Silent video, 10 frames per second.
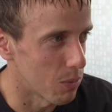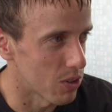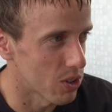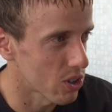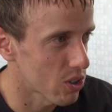
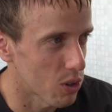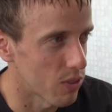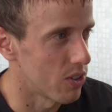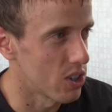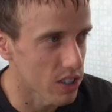was just
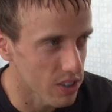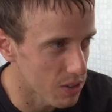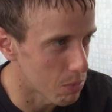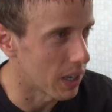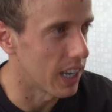sort of
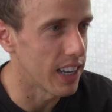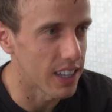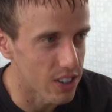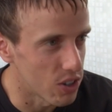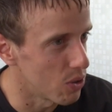just
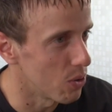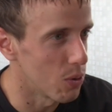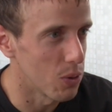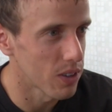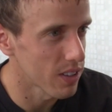beginning to
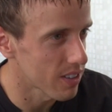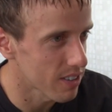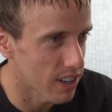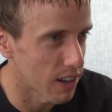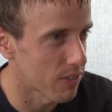do
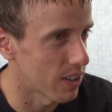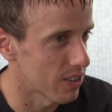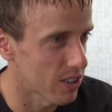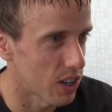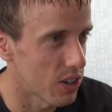stuff
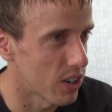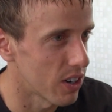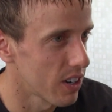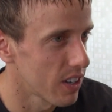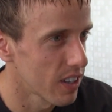that's
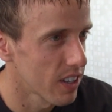under